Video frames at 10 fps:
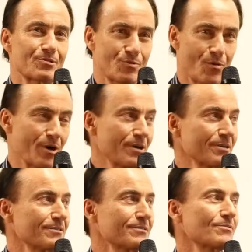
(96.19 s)
store.
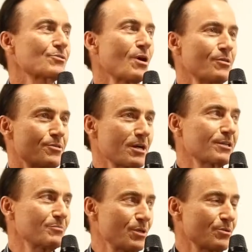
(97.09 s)
It's called The
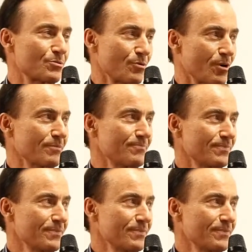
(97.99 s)
Computer Store.